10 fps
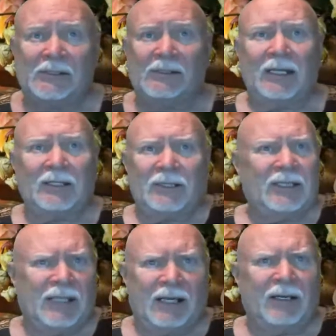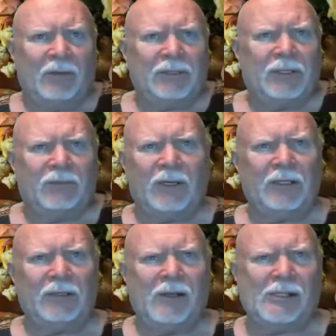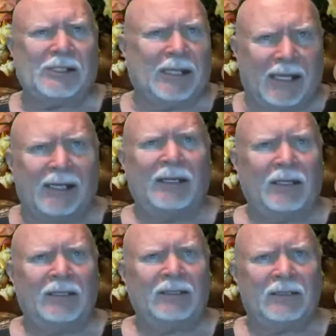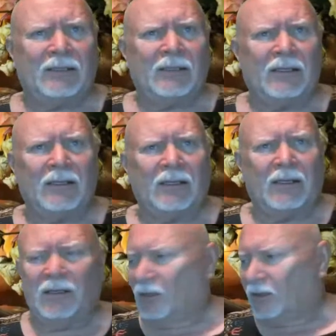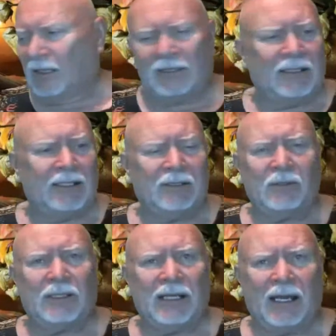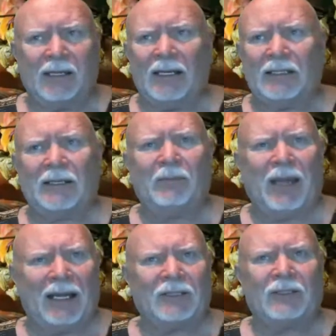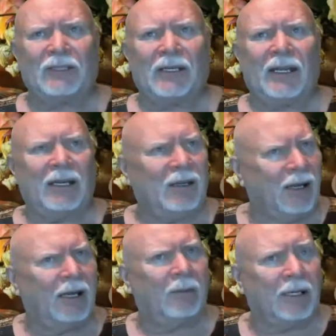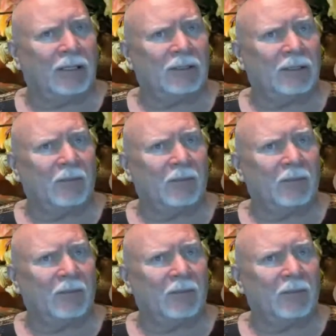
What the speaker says: That's exactly what you're fucking doing, you idiots. You're listening to a guy that has a bachelor's in economics